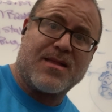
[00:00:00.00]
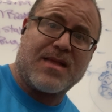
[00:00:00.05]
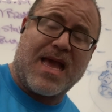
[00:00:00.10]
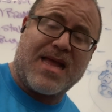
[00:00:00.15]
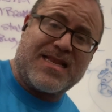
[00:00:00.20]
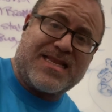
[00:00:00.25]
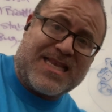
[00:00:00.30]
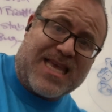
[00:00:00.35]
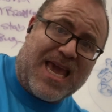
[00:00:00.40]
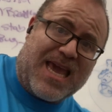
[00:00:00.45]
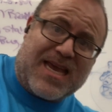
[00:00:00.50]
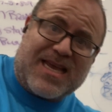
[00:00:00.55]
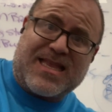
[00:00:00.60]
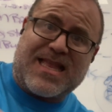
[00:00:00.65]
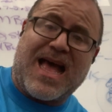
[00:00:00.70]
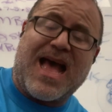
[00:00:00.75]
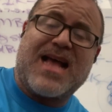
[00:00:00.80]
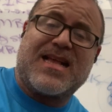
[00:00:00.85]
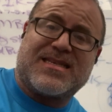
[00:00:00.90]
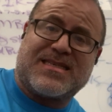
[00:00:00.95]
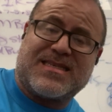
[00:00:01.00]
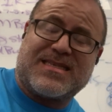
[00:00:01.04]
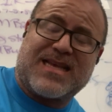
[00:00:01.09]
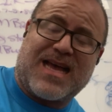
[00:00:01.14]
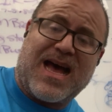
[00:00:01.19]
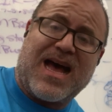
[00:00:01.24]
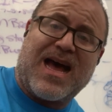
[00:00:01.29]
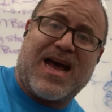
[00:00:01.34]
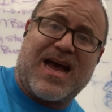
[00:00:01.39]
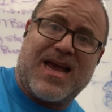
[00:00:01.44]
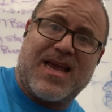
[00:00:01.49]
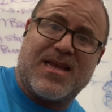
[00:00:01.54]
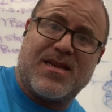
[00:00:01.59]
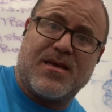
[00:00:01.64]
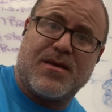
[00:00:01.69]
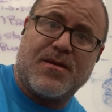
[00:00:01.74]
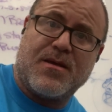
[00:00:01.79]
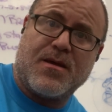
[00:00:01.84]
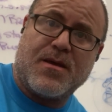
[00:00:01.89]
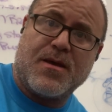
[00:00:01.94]
and take that side,
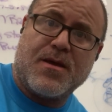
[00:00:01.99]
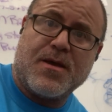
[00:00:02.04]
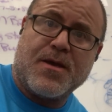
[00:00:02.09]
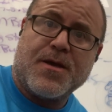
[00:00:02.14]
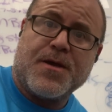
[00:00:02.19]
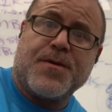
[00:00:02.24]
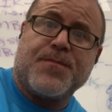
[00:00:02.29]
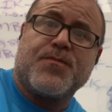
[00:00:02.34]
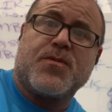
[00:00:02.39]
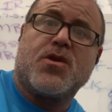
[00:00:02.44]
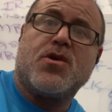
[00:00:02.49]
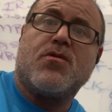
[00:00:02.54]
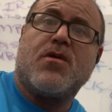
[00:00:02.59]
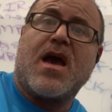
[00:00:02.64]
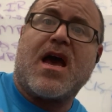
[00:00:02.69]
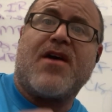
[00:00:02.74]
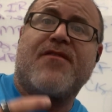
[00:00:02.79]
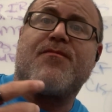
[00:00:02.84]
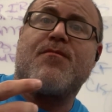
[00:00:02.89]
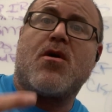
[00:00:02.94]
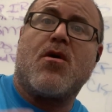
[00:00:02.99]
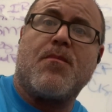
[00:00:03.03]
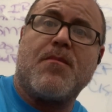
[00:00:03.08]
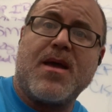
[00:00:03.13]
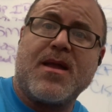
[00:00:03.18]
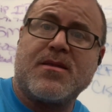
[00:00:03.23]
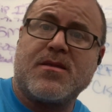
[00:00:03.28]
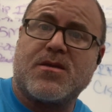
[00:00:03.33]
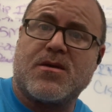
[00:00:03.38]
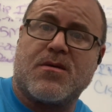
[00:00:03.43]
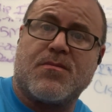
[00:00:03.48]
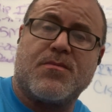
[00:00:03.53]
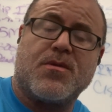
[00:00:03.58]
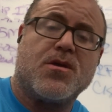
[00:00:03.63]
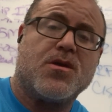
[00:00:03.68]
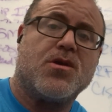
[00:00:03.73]
you have momentum,